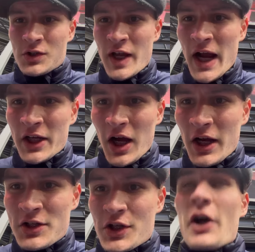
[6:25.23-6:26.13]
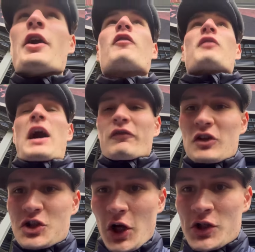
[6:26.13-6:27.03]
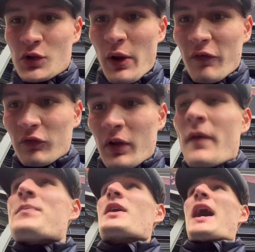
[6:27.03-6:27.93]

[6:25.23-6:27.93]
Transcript: Diangana's going off now for John Swift.